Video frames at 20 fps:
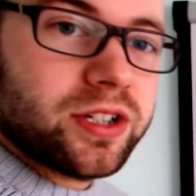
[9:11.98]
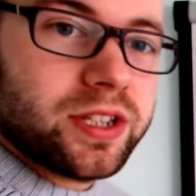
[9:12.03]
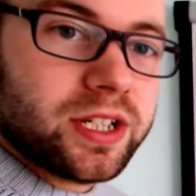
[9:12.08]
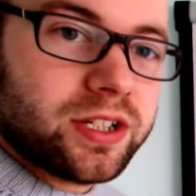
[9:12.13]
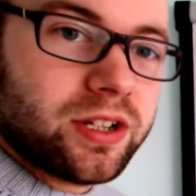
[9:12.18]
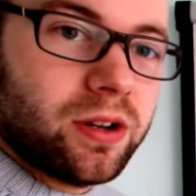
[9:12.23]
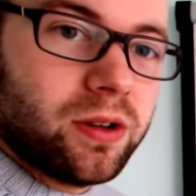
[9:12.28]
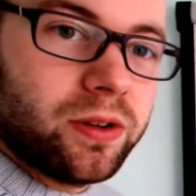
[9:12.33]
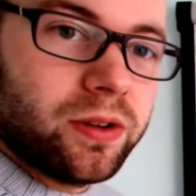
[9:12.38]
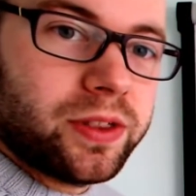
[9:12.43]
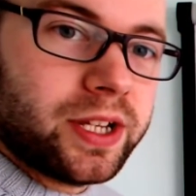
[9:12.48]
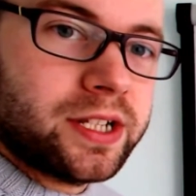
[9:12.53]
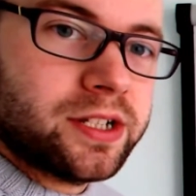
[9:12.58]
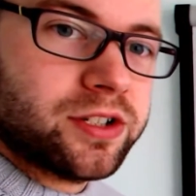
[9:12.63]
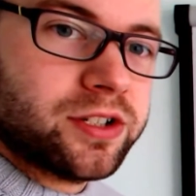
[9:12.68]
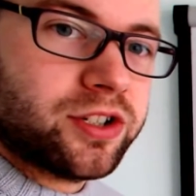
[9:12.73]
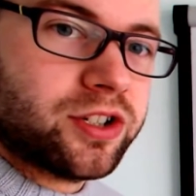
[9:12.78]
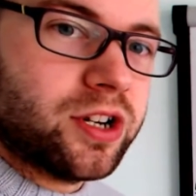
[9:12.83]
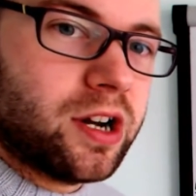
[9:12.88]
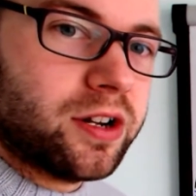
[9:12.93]
This whole thing
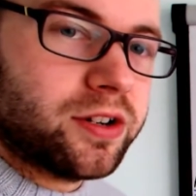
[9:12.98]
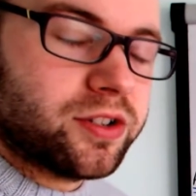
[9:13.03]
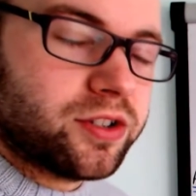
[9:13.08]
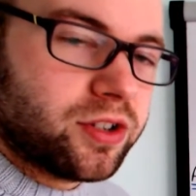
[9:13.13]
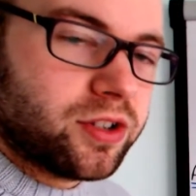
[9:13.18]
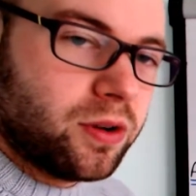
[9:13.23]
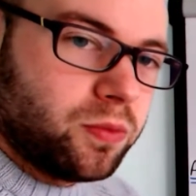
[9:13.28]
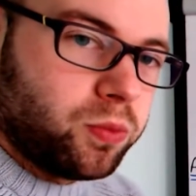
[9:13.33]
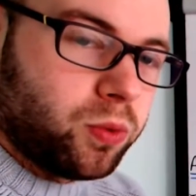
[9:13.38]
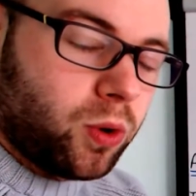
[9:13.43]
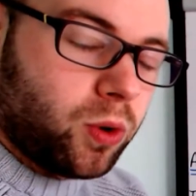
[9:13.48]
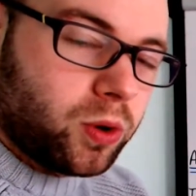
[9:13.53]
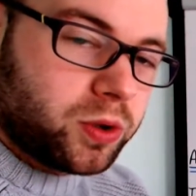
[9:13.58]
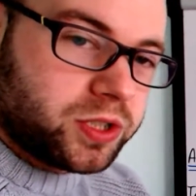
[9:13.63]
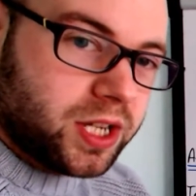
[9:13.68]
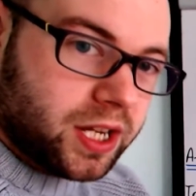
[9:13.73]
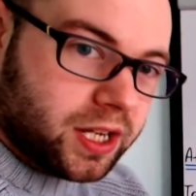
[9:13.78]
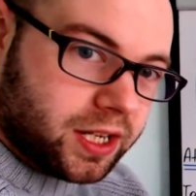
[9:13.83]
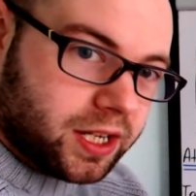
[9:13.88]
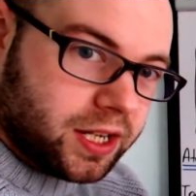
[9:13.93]
is charged. So
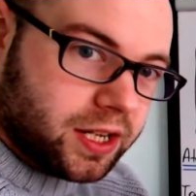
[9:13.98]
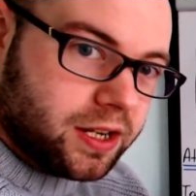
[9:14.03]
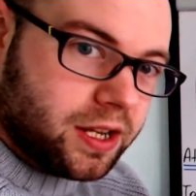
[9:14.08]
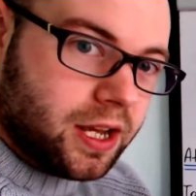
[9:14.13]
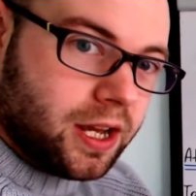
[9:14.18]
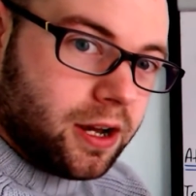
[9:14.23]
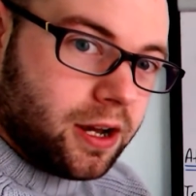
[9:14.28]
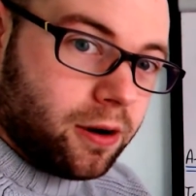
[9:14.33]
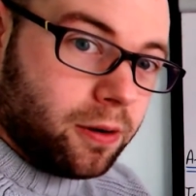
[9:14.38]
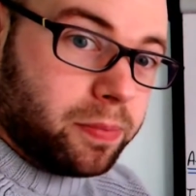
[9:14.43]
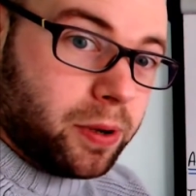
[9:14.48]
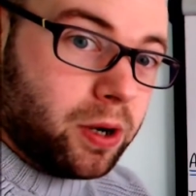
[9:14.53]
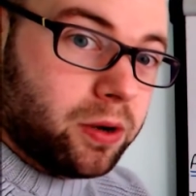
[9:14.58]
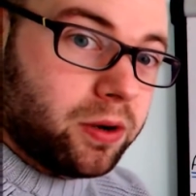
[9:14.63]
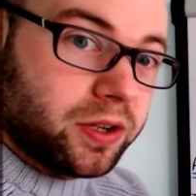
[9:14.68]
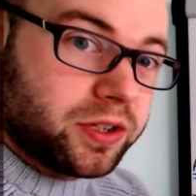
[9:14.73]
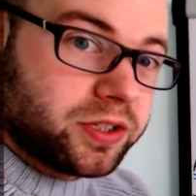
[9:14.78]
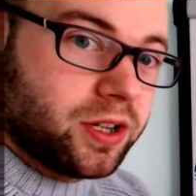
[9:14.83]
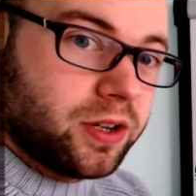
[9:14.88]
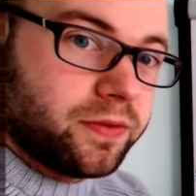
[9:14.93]
water can or
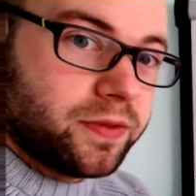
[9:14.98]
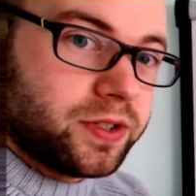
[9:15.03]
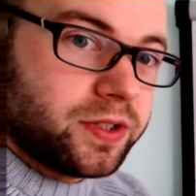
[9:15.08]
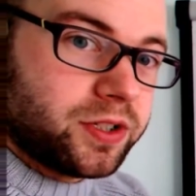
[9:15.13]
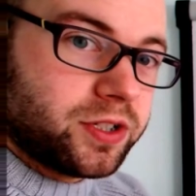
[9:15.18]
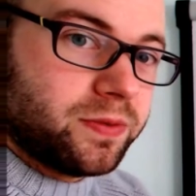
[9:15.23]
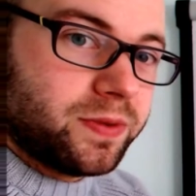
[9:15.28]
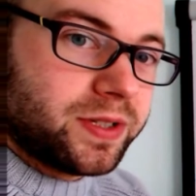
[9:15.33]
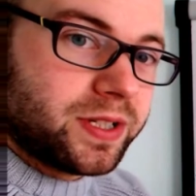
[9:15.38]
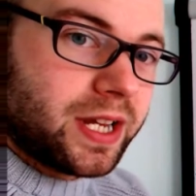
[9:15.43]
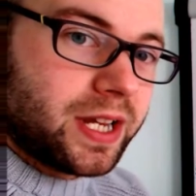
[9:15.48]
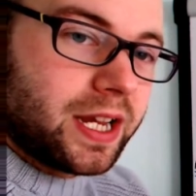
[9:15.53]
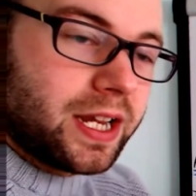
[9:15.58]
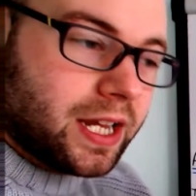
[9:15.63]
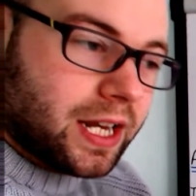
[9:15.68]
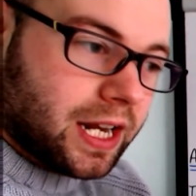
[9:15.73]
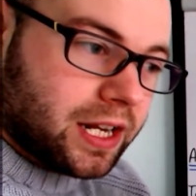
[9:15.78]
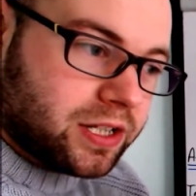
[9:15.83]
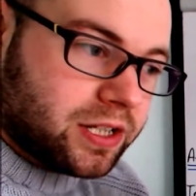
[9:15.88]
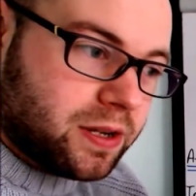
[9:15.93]
polar solvents, should we say,
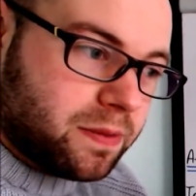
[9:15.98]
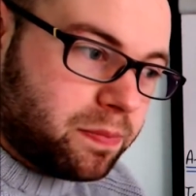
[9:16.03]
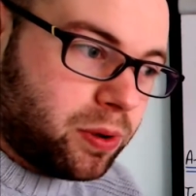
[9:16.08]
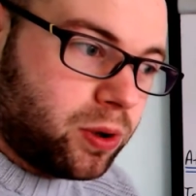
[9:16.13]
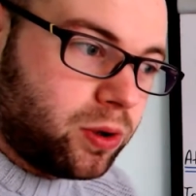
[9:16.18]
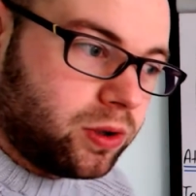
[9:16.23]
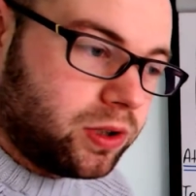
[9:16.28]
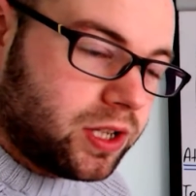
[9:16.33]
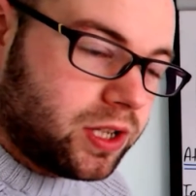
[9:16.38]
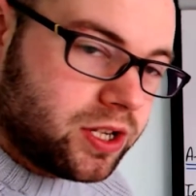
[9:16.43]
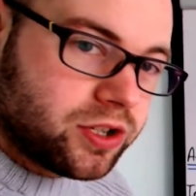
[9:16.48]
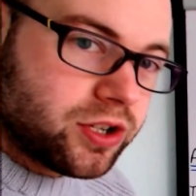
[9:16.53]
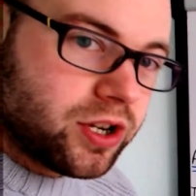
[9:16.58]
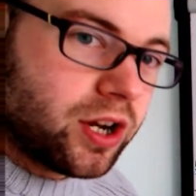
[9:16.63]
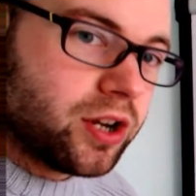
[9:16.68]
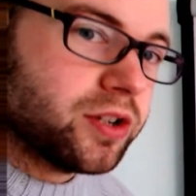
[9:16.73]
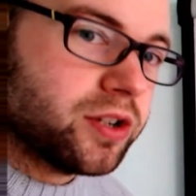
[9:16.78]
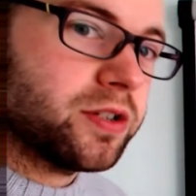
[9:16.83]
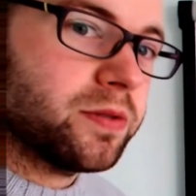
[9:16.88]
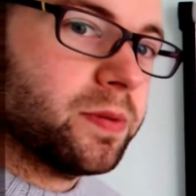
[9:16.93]
can actually pull these
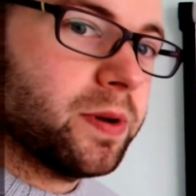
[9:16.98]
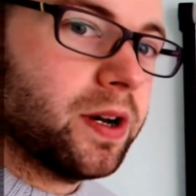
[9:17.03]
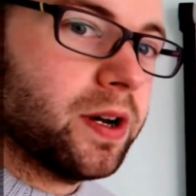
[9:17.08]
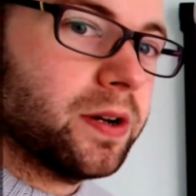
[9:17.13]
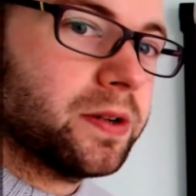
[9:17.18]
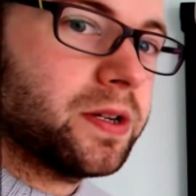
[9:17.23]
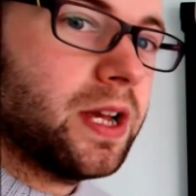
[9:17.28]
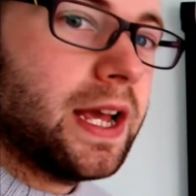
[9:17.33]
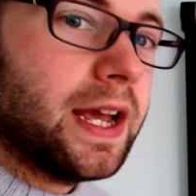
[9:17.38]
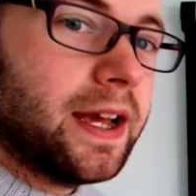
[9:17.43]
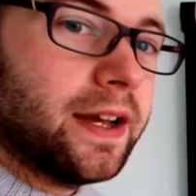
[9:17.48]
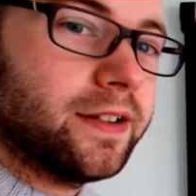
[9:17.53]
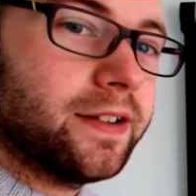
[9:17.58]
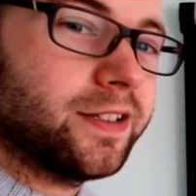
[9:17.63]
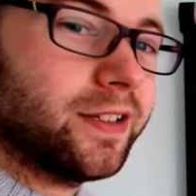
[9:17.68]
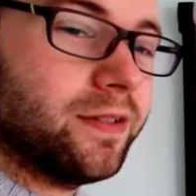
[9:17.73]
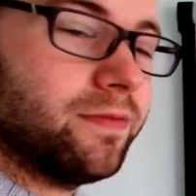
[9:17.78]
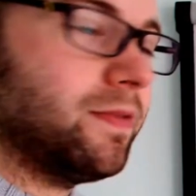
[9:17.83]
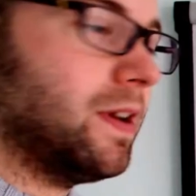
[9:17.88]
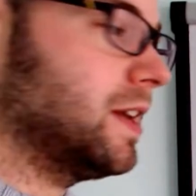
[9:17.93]
charges apart, and
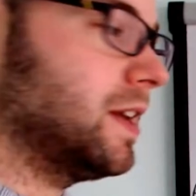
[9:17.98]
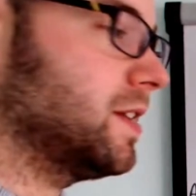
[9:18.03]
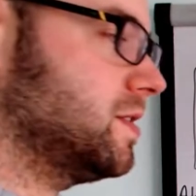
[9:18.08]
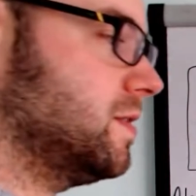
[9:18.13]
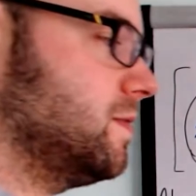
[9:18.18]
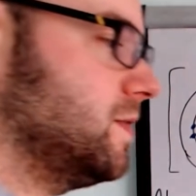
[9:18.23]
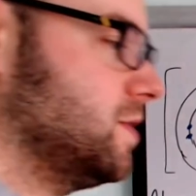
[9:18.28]
so they're relatively